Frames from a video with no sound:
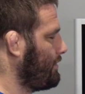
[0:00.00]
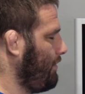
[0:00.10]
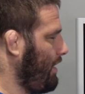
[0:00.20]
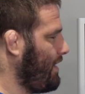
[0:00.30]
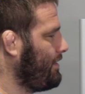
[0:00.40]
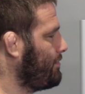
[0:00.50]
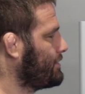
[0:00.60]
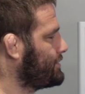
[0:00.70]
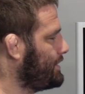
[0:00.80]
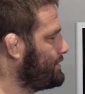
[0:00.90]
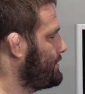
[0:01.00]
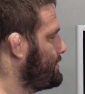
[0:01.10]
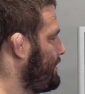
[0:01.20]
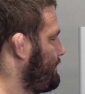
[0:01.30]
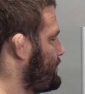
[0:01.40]
Love the
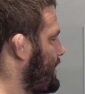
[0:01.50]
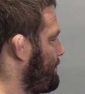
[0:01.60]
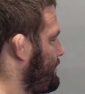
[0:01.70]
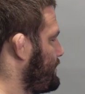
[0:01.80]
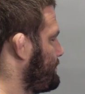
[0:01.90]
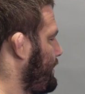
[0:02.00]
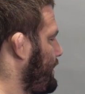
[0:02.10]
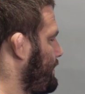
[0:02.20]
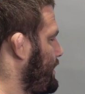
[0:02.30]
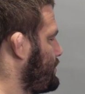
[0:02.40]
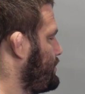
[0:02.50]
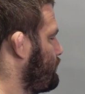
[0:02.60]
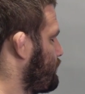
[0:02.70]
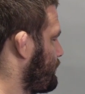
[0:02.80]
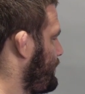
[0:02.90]
persistency of the Japanese player, right? She's
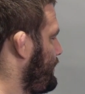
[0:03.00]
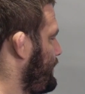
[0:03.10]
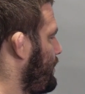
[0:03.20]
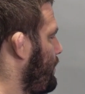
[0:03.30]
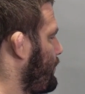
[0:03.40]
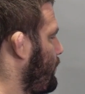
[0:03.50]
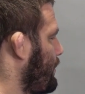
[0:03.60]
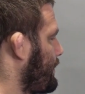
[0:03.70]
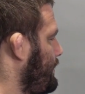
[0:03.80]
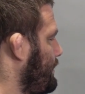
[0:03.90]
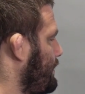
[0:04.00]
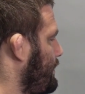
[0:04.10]
really going to work here,